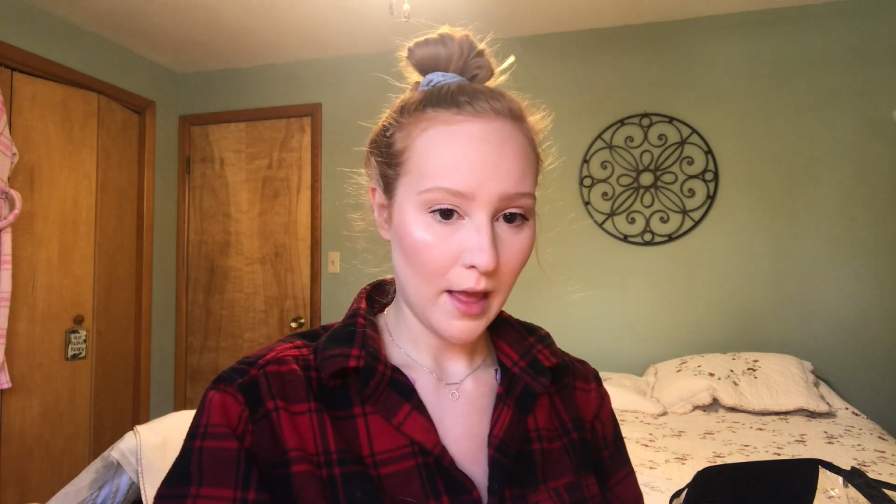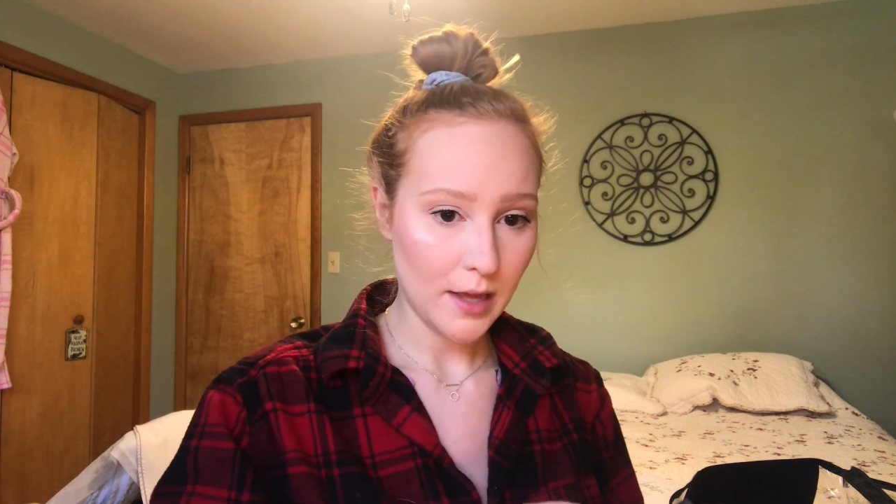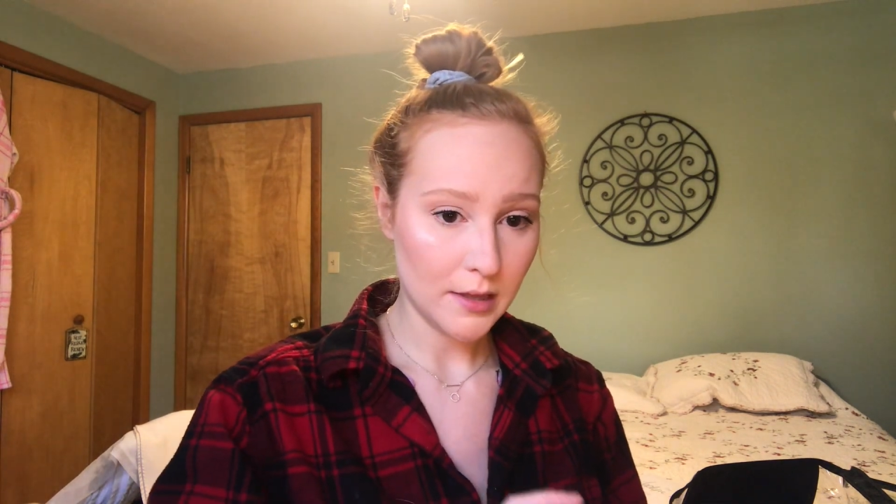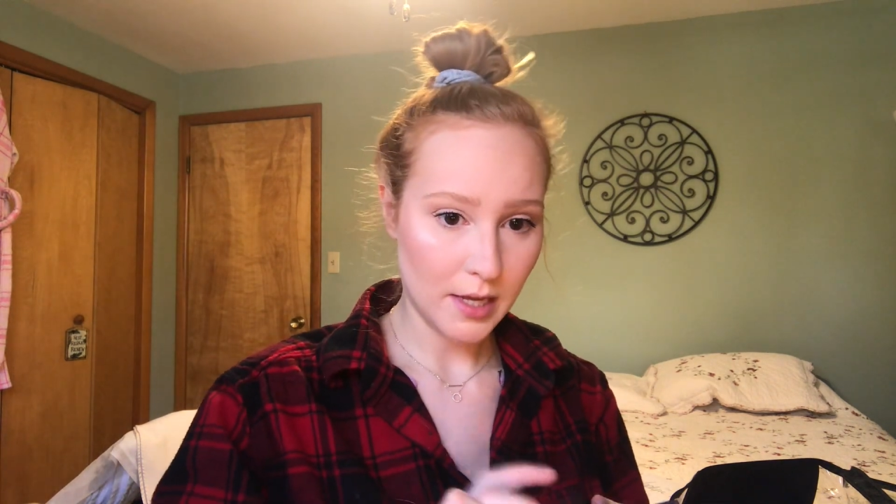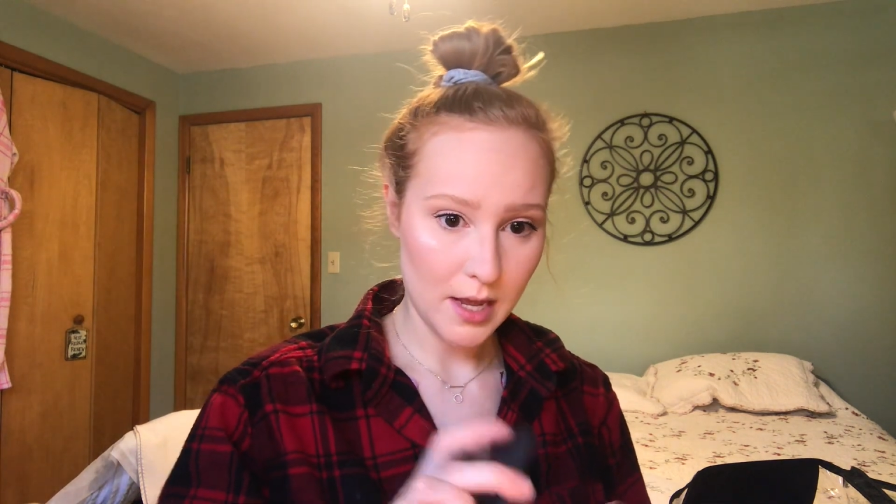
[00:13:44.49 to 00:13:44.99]

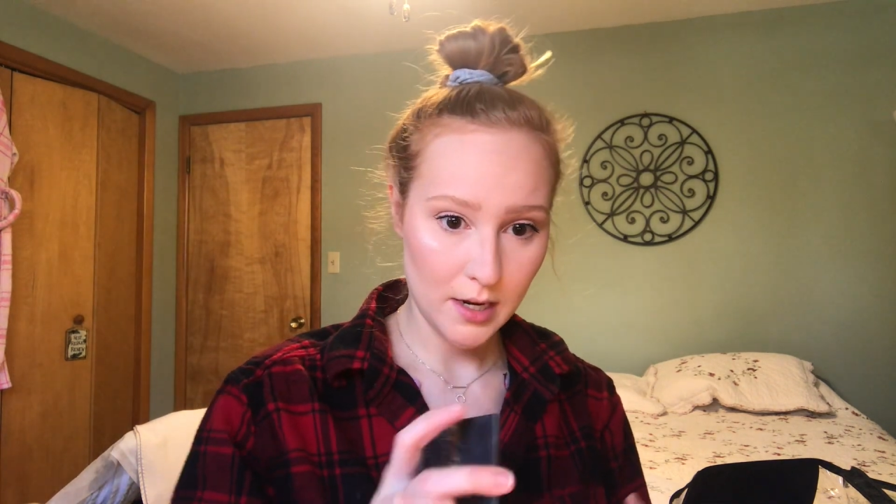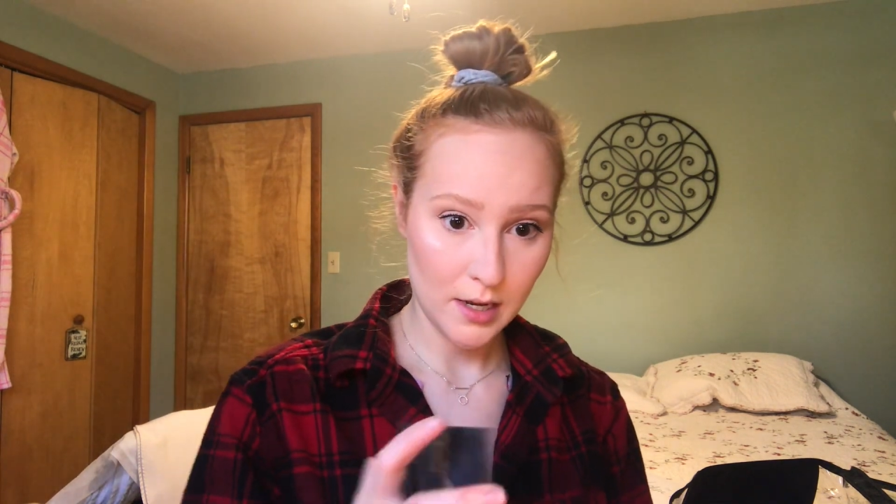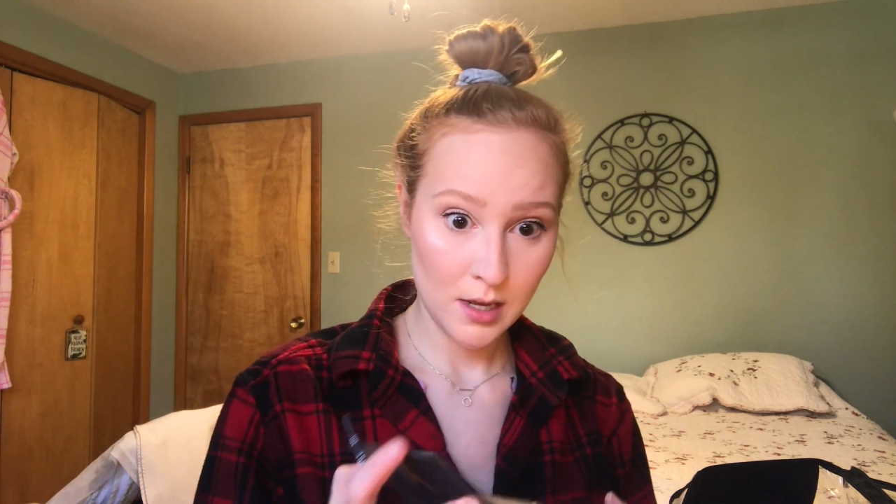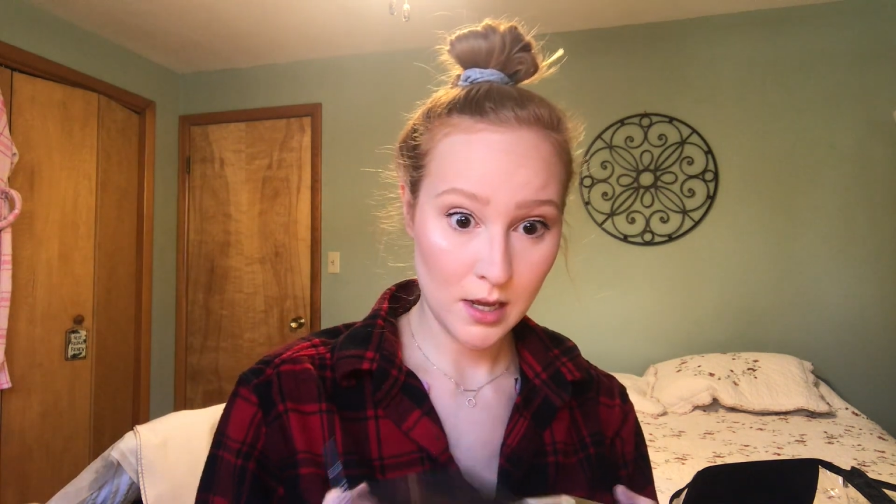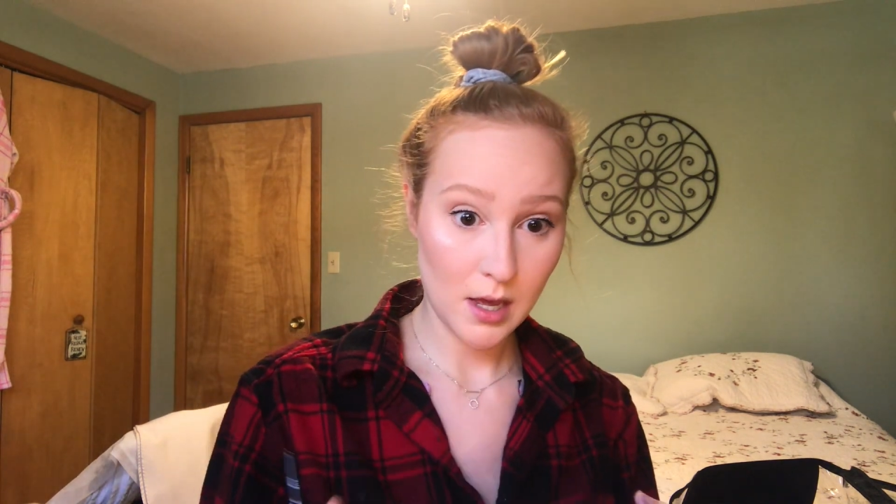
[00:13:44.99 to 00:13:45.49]
And then
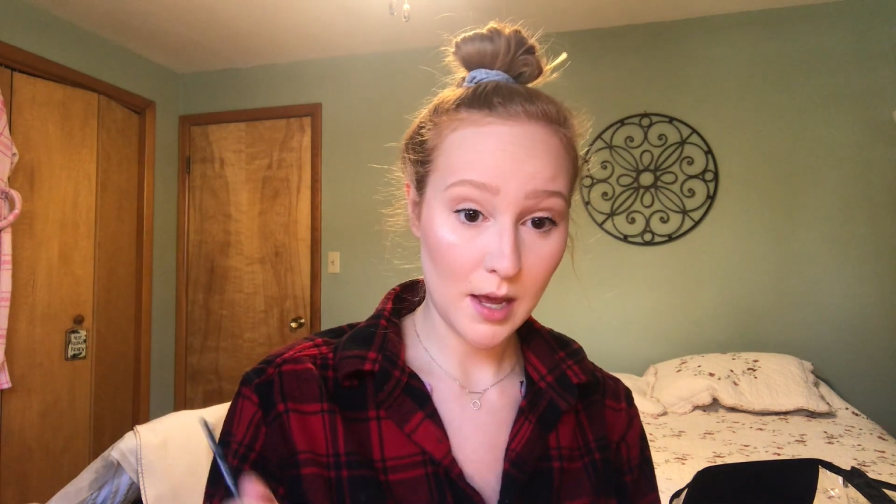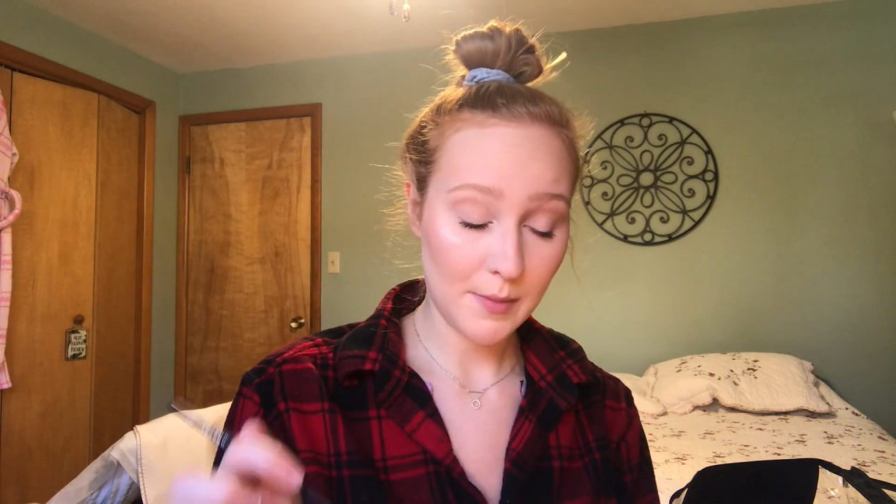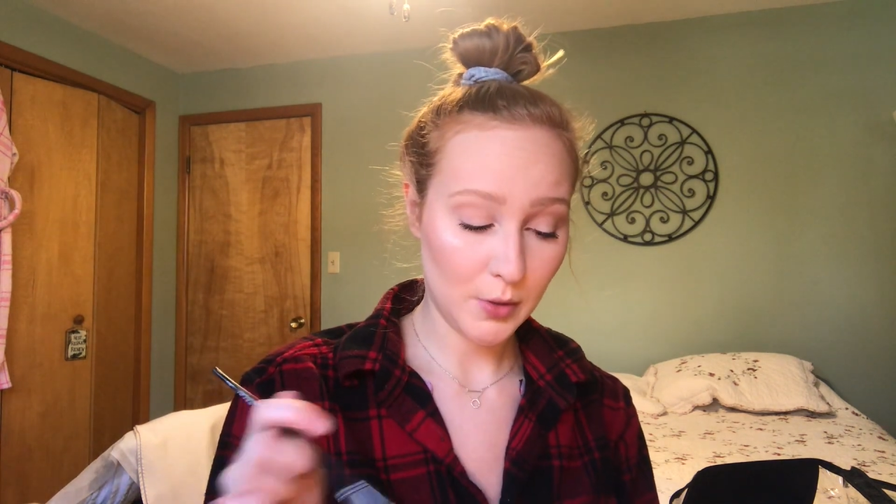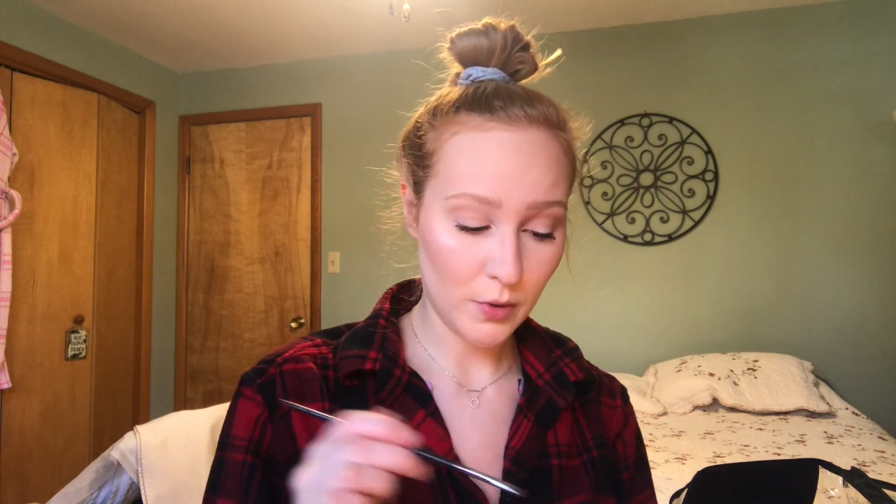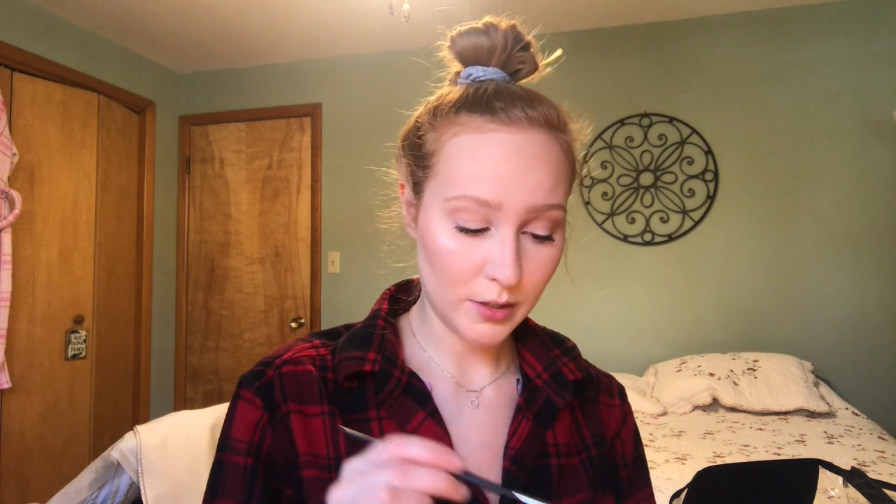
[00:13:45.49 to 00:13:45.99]

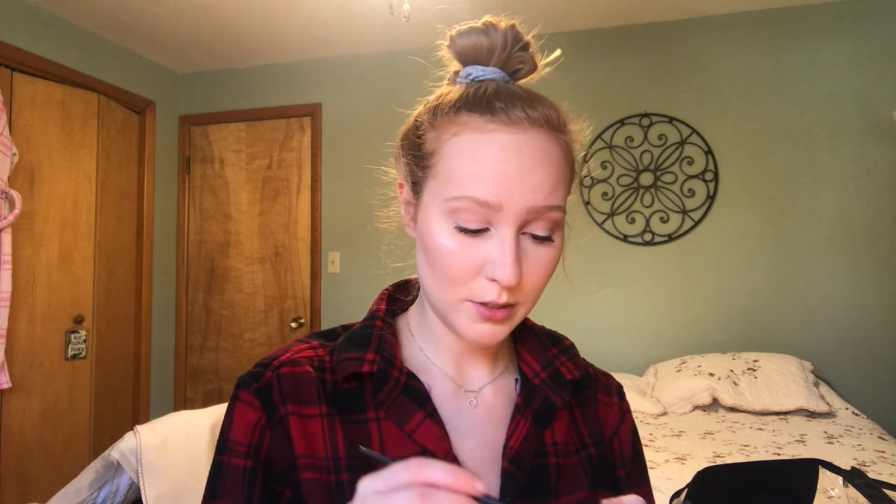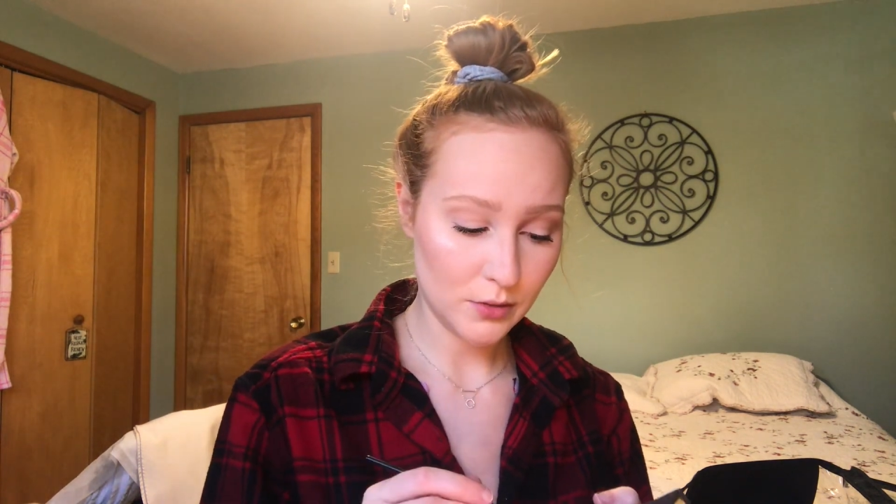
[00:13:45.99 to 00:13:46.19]
I'm going